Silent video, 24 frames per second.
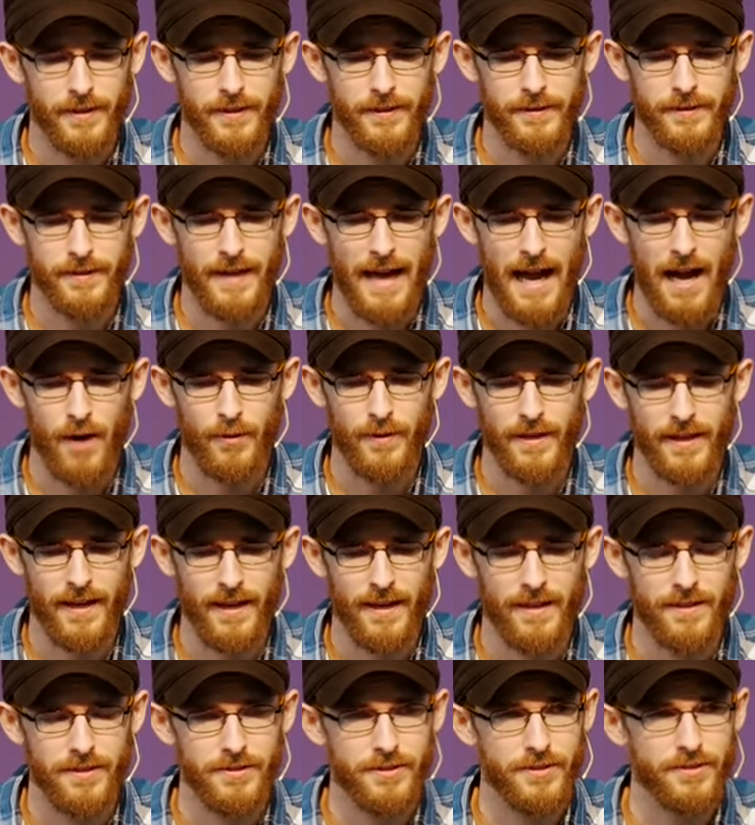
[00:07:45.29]
and how it
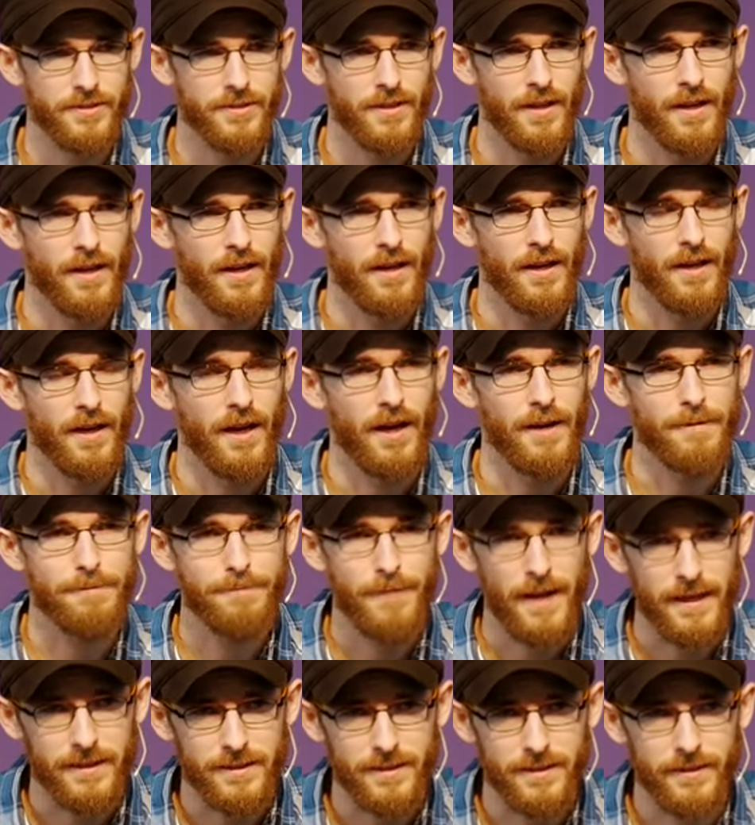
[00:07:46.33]
has
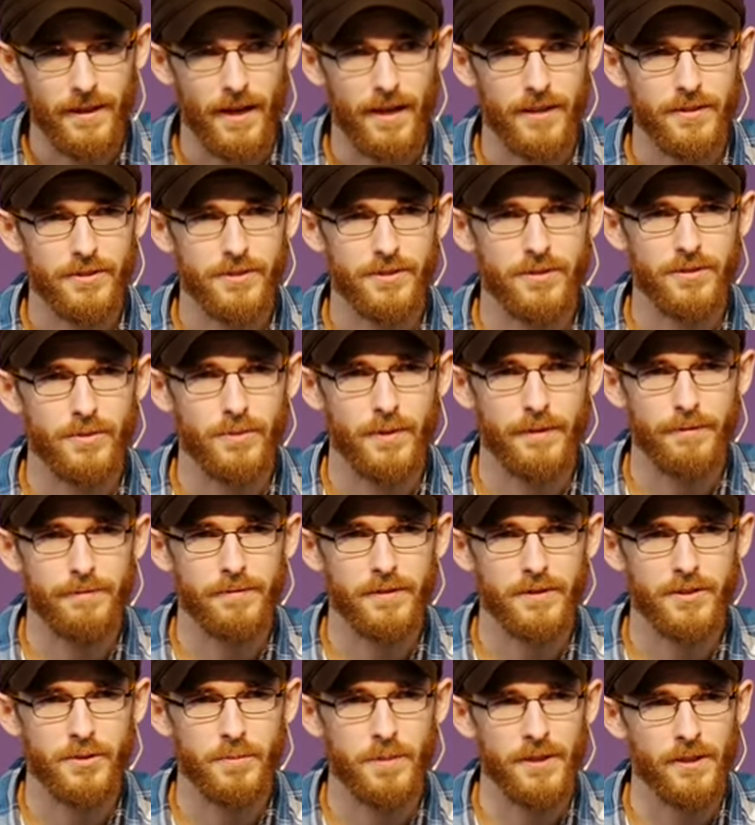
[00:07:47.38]
affected us. We've
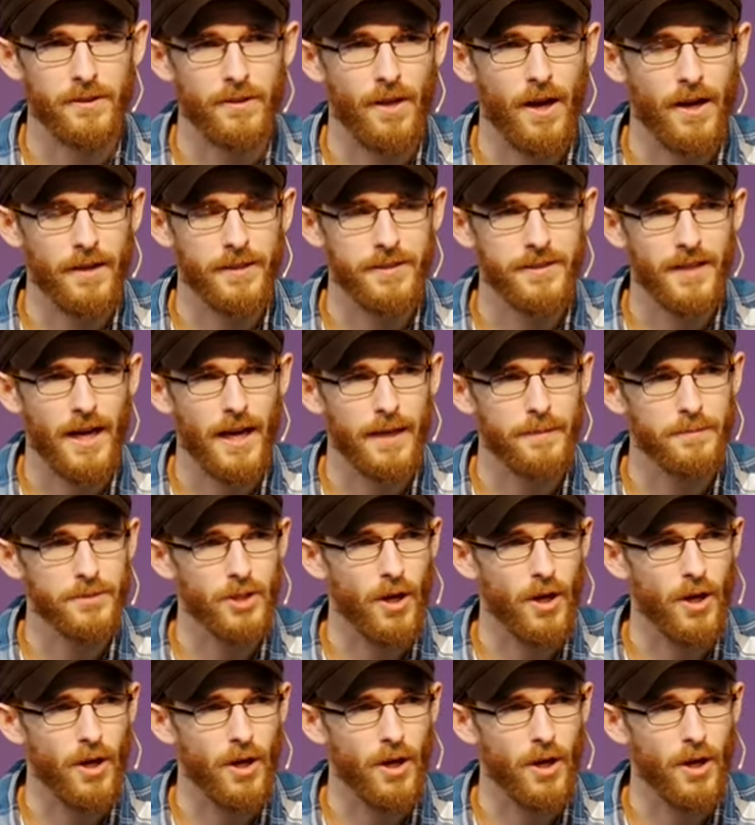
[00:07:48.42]
spent a lot of time